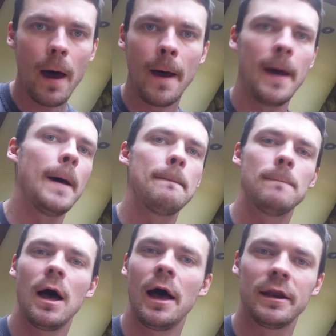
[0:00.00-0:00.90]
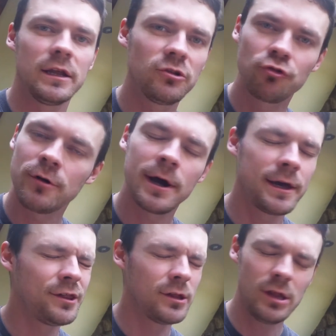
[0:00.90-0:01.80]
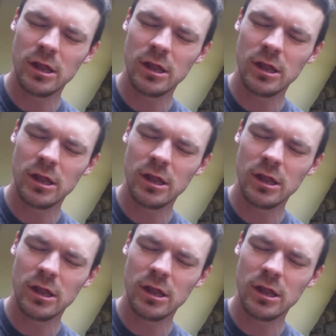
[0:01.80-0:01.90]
And it tries